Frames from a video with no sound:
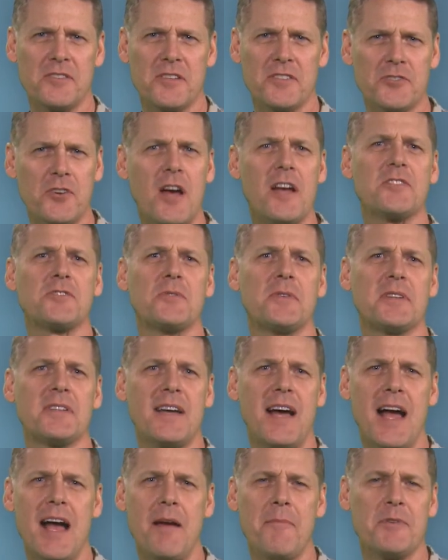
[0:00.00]
it's also a
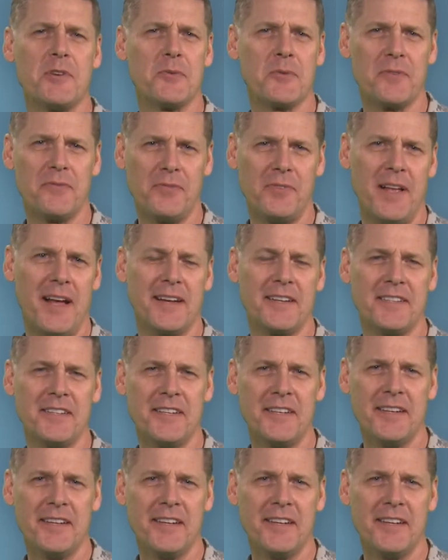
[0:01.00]
time to reflect,